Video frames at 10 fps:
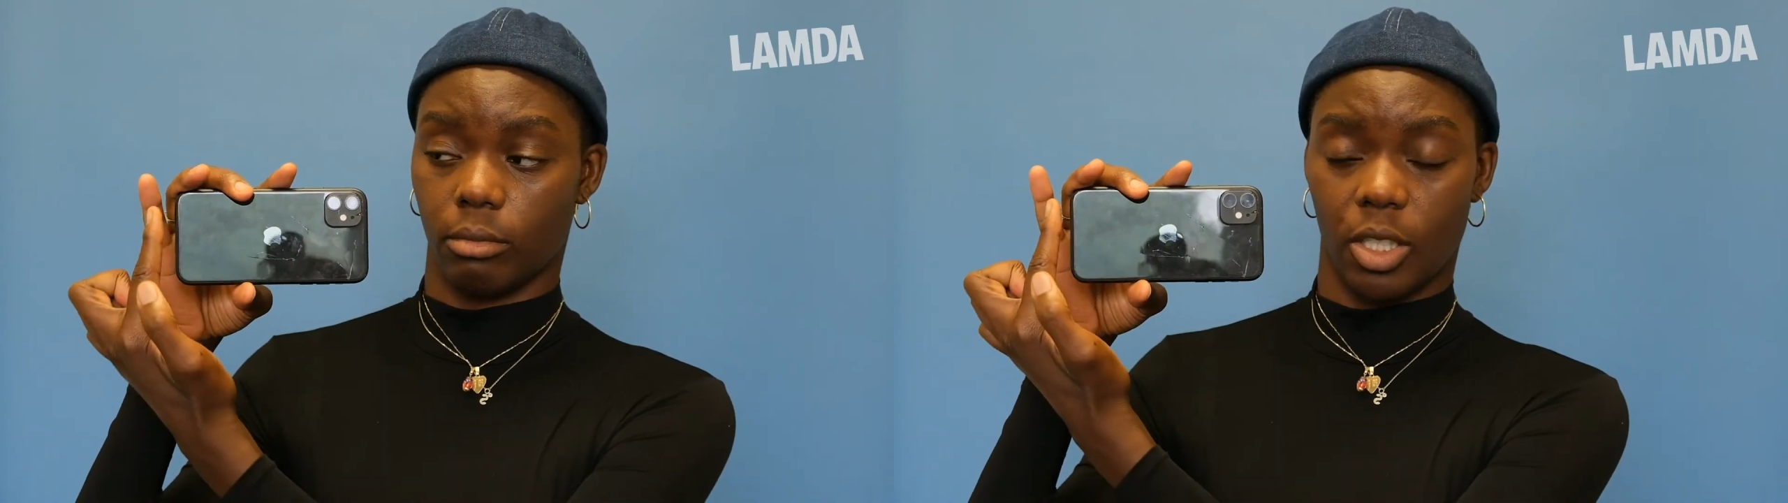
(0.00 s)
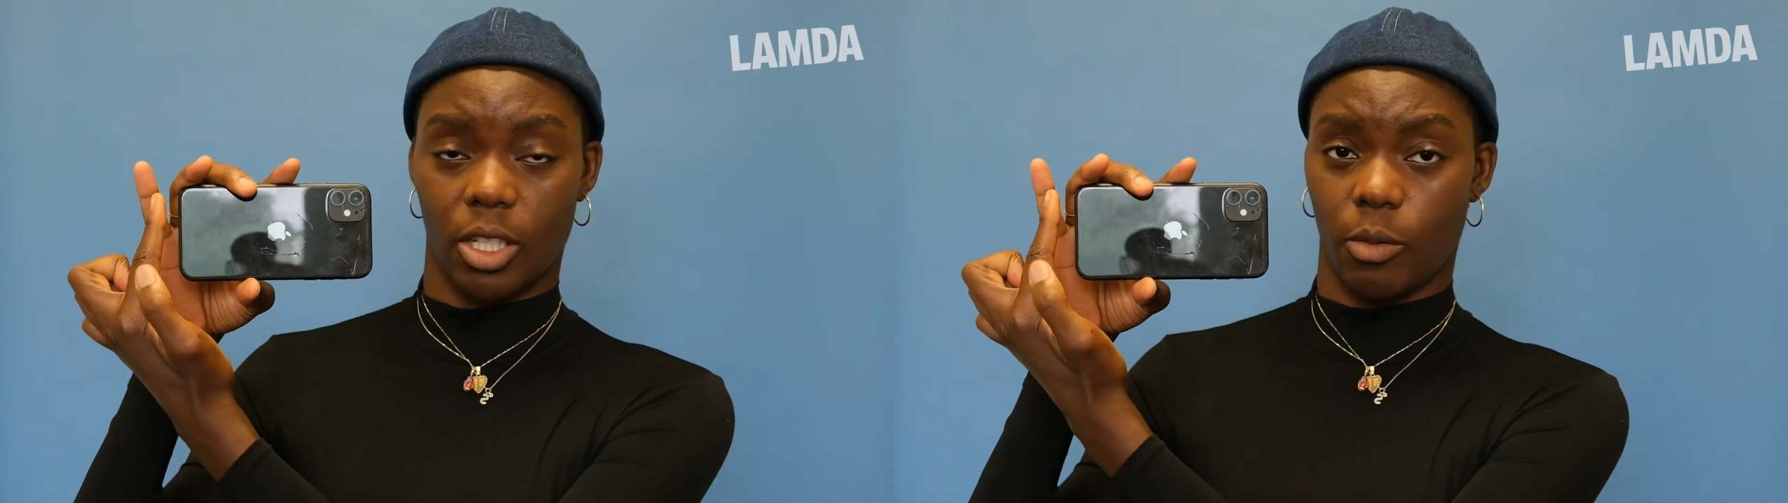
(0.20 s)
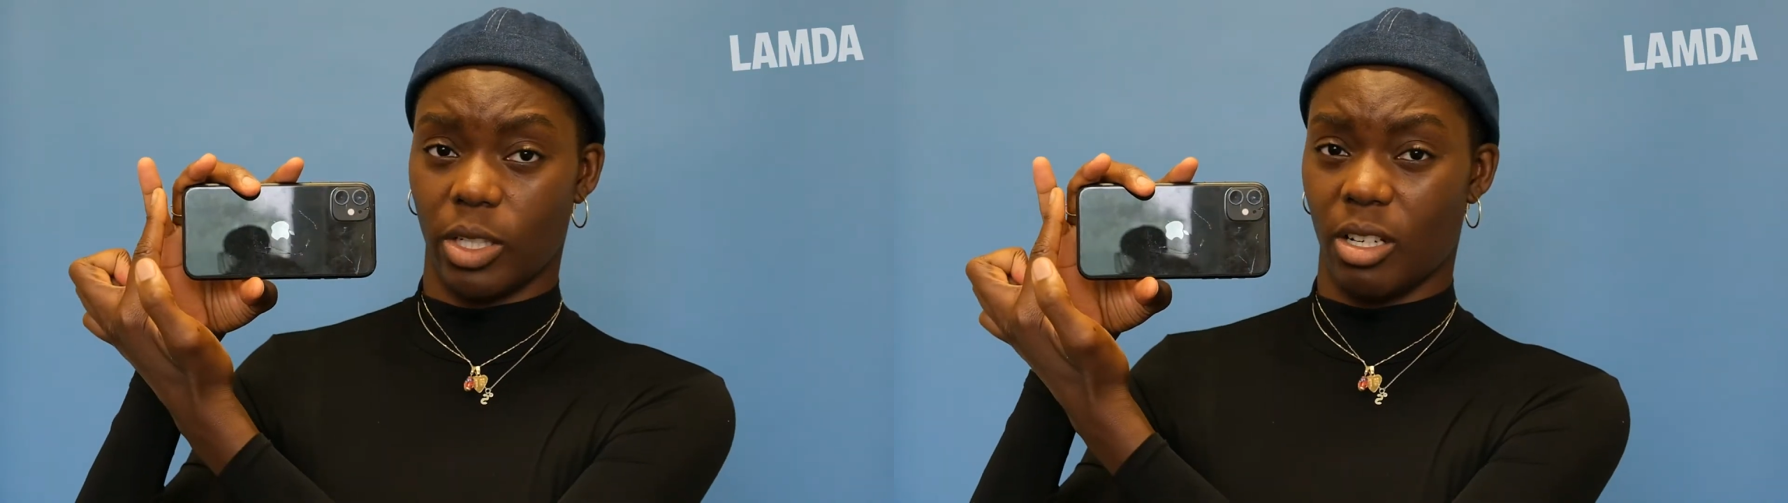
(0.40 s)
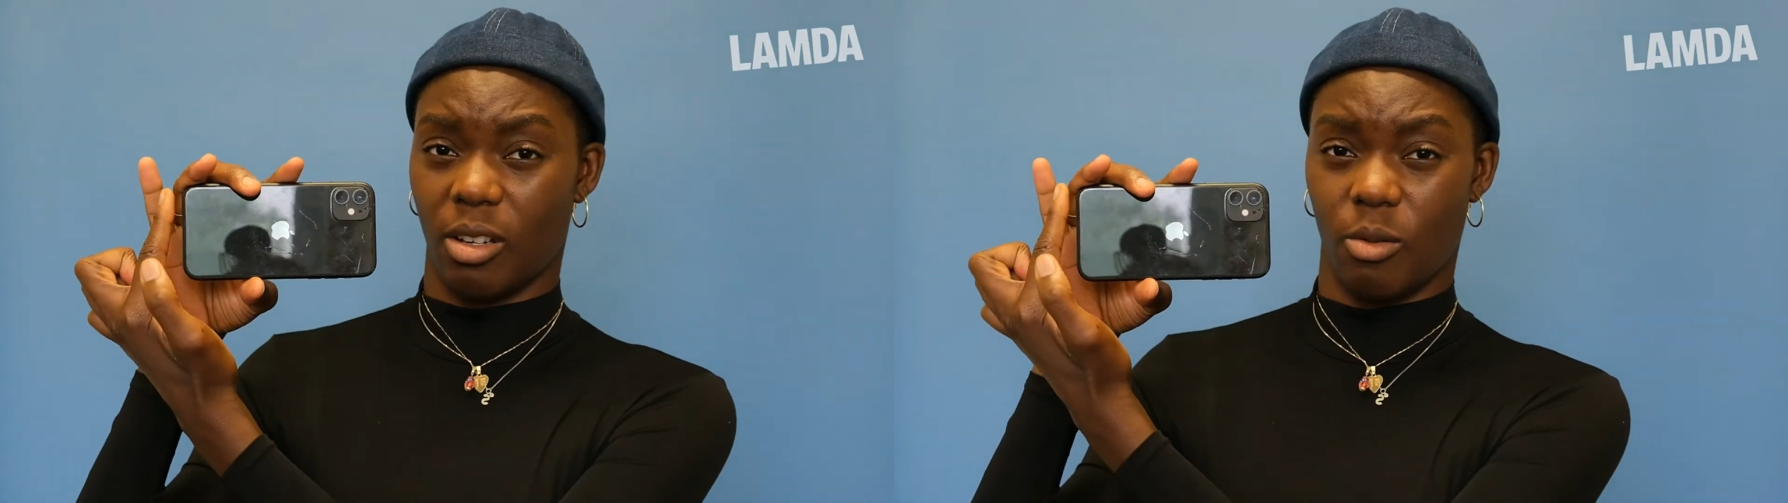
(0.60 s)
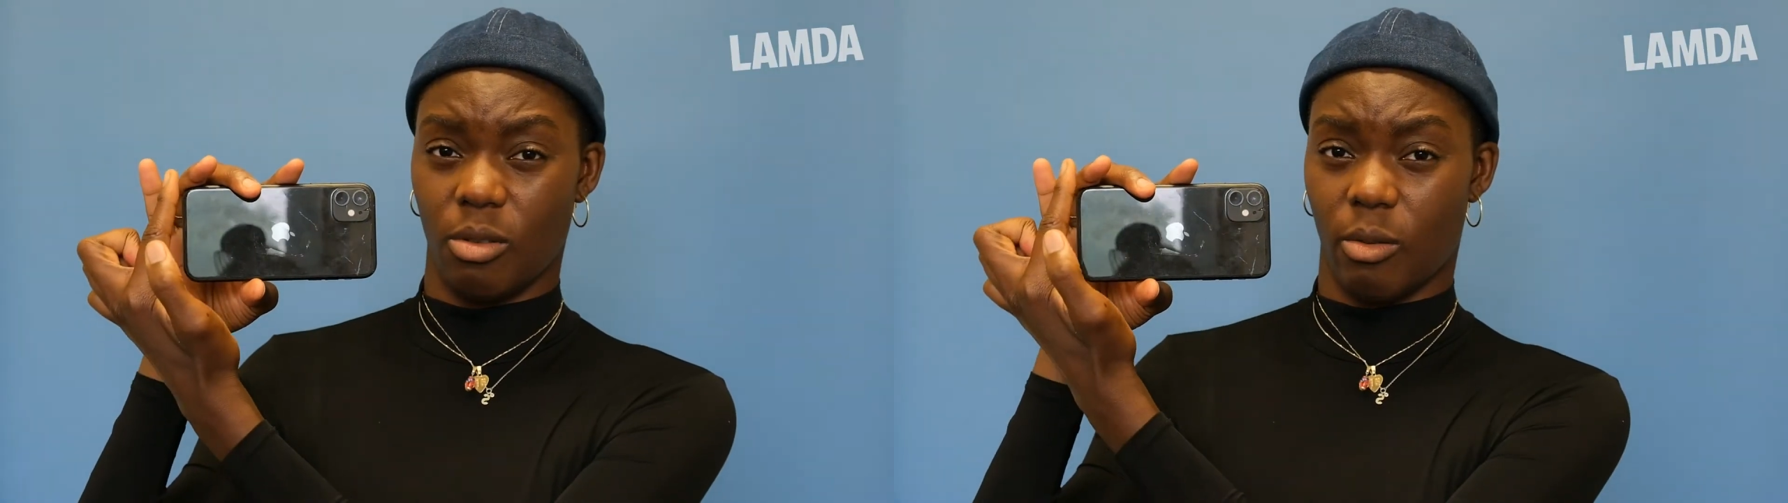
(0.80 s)
You don't want to
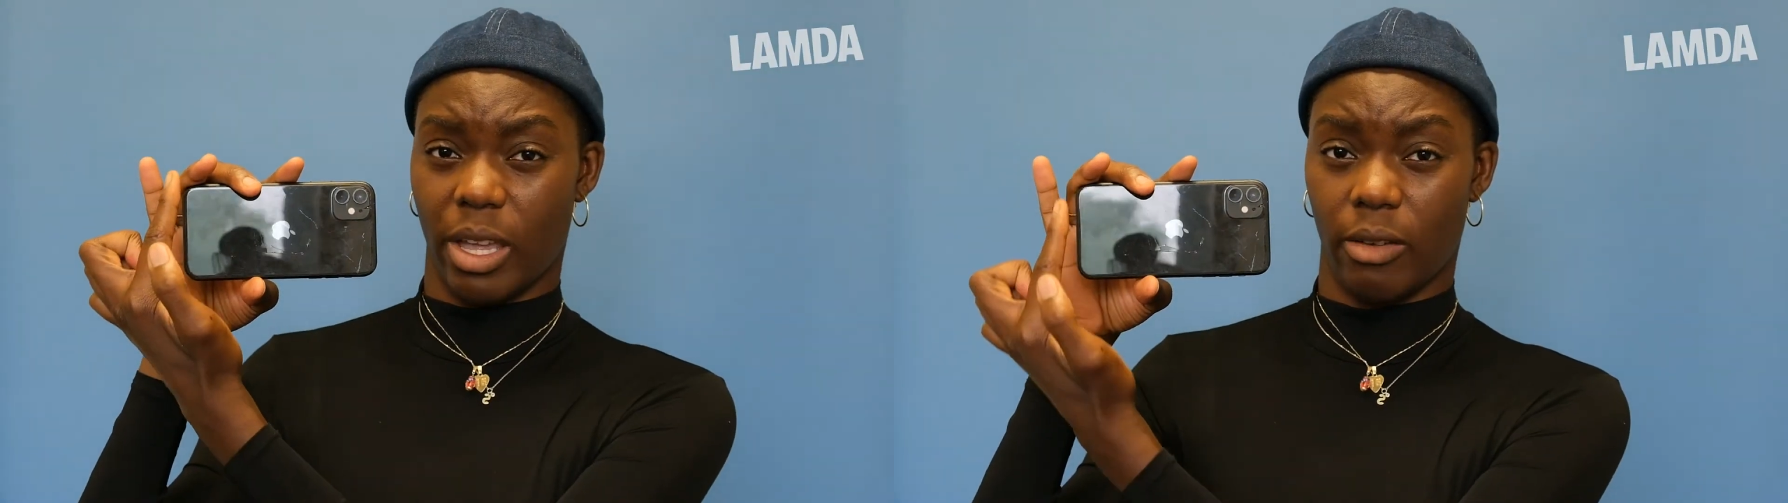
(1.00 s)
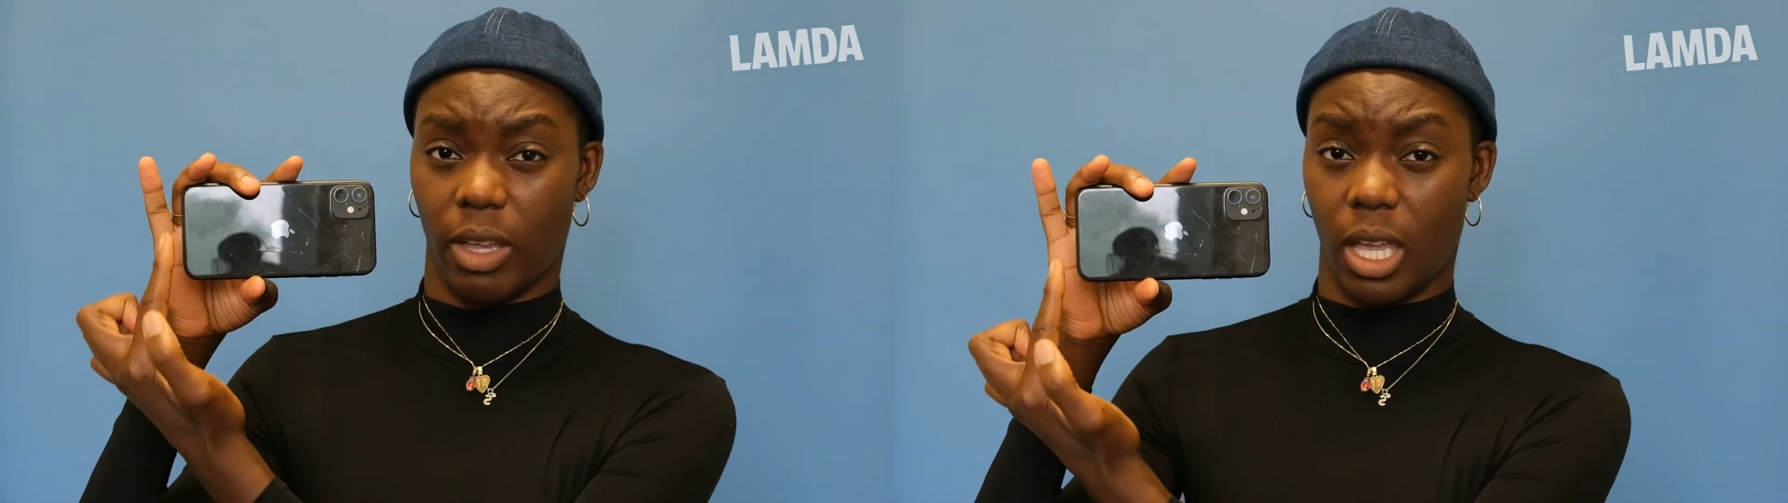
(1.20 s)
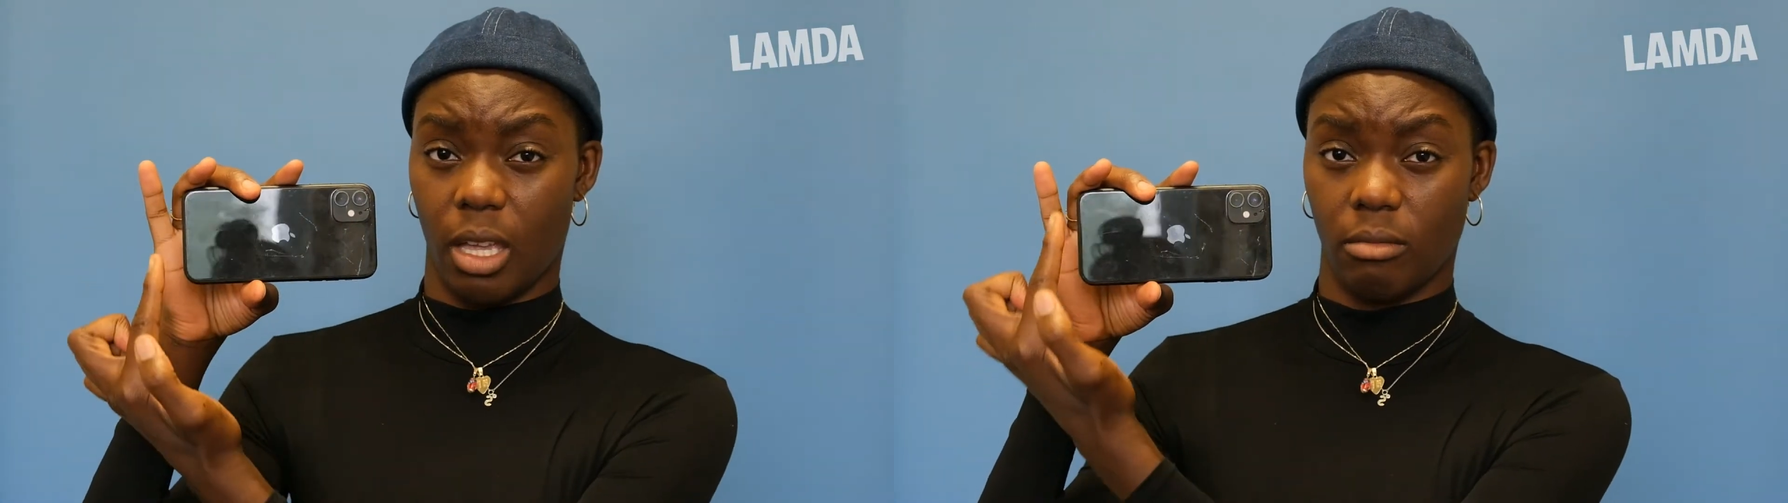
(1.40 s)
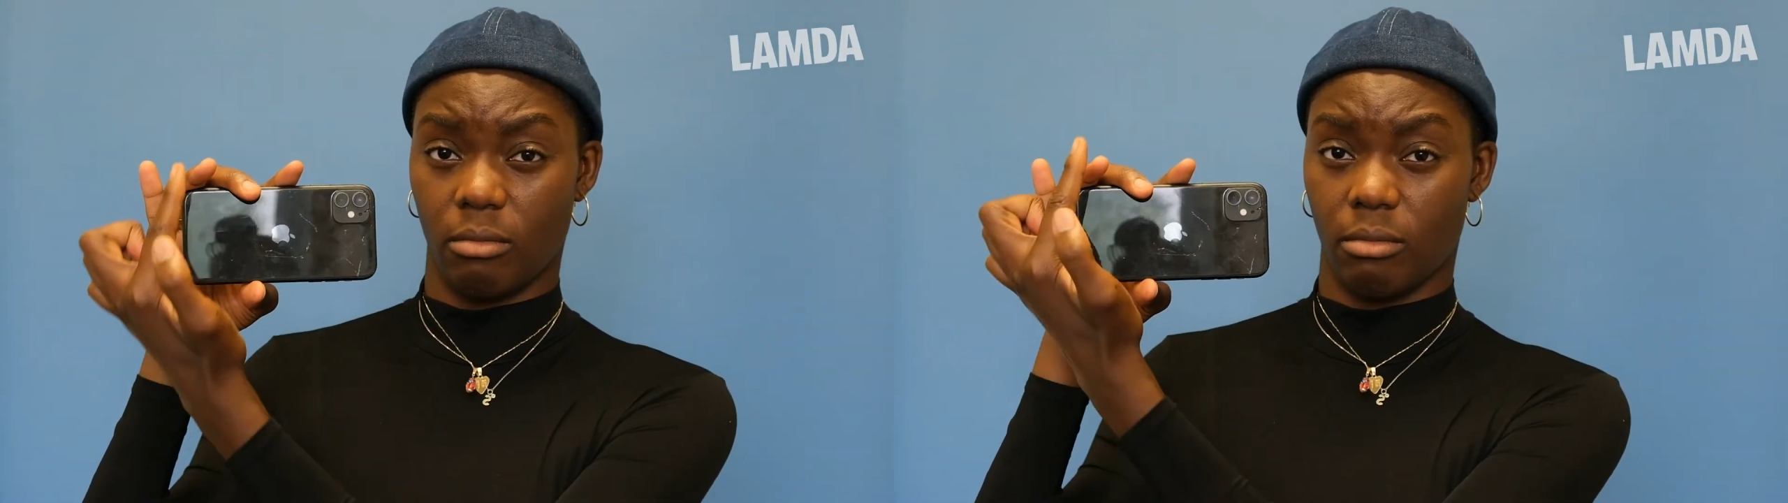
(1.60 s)
look all the way over here,